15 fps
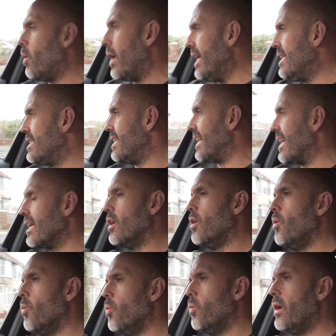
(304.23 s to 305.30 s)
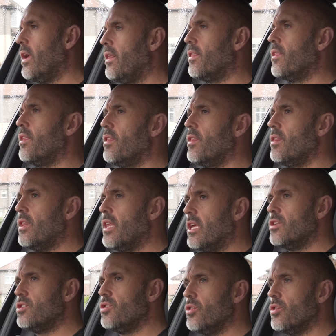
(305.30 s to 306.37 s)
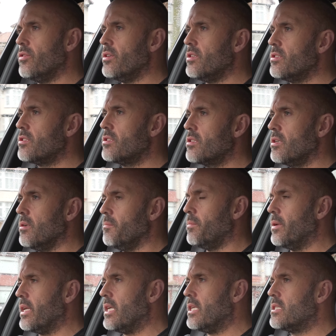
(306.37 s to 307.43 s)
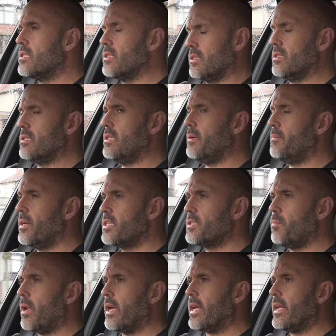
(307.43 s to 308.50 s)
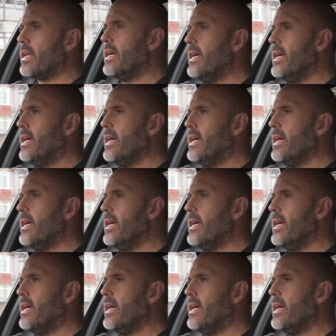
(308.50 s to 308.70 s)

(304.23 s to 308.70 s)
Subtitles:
weighting with the insurance companies. Let me explain.